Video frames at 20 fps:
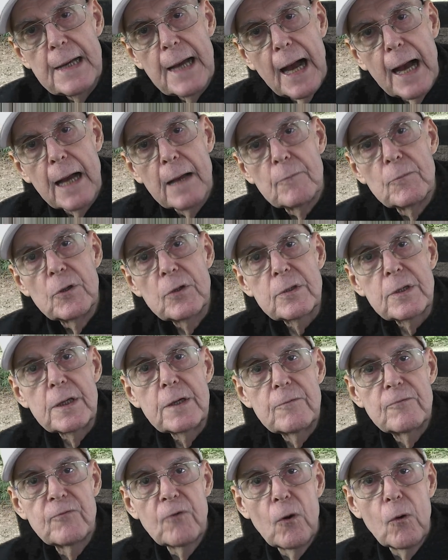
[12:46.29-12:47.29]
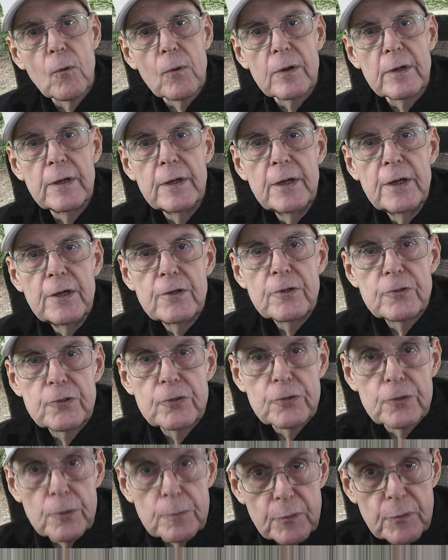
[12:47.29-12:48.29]
I'm looking forward
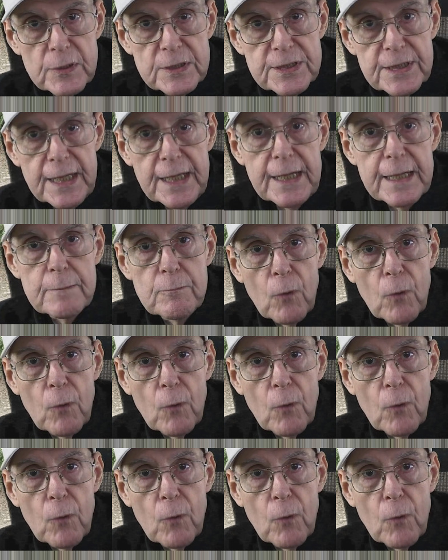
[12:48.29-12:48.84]
to presenting